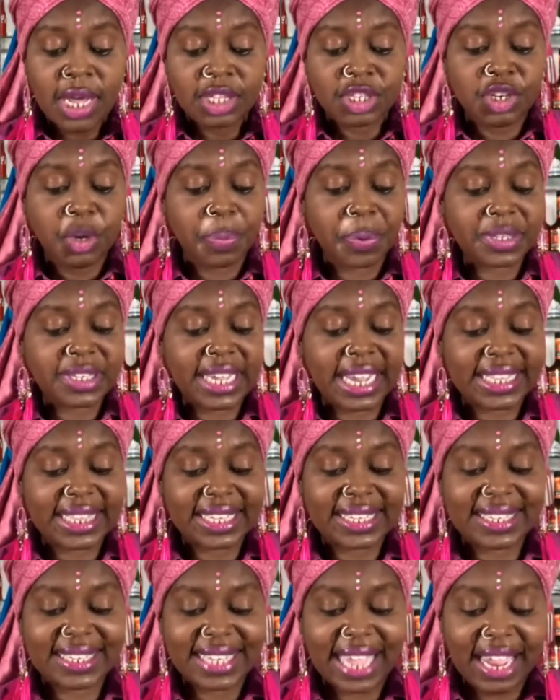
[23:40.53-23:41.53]
to protect
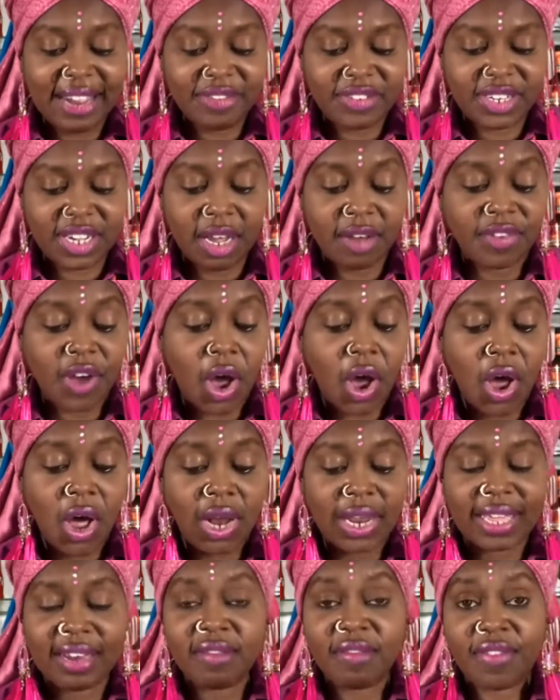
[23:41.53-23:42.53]
the safety of
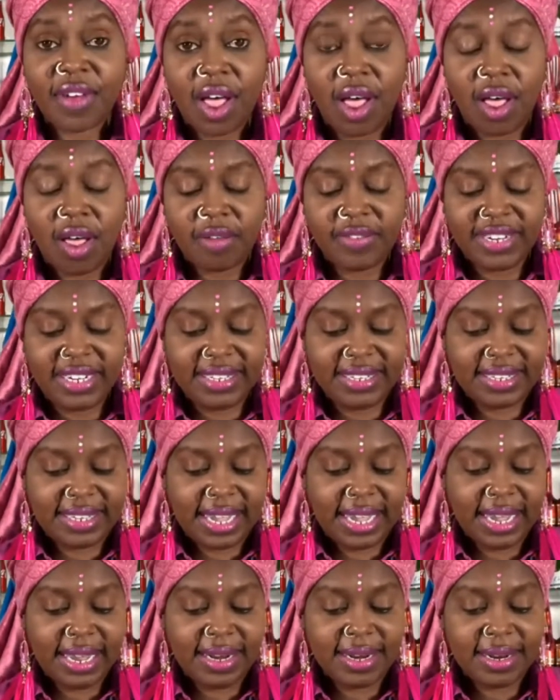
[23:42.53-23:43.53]
all involved, he
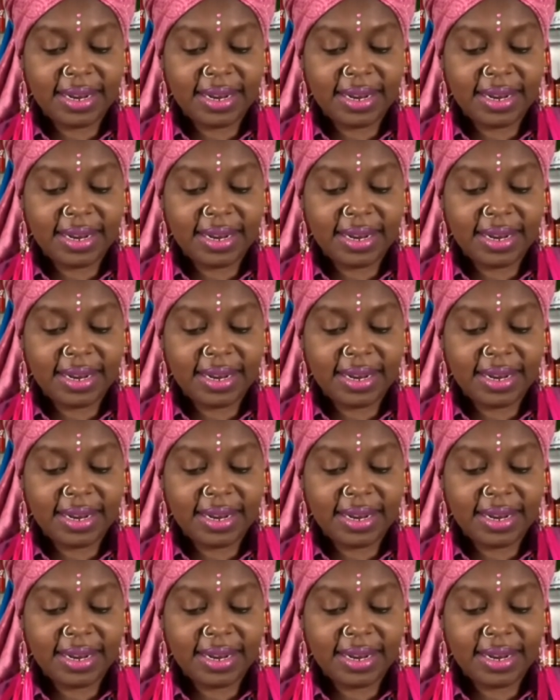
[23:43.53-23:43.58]
said.